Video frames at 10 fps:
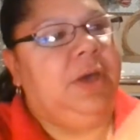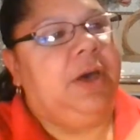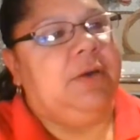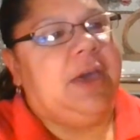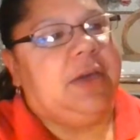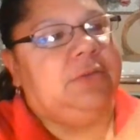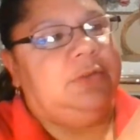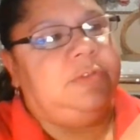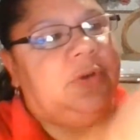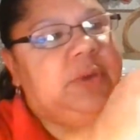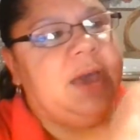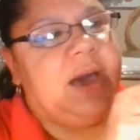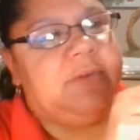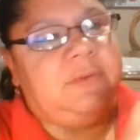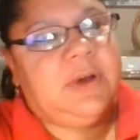Okay, so we
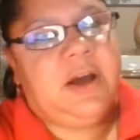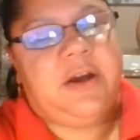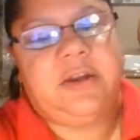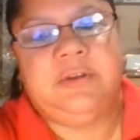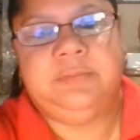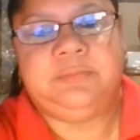have our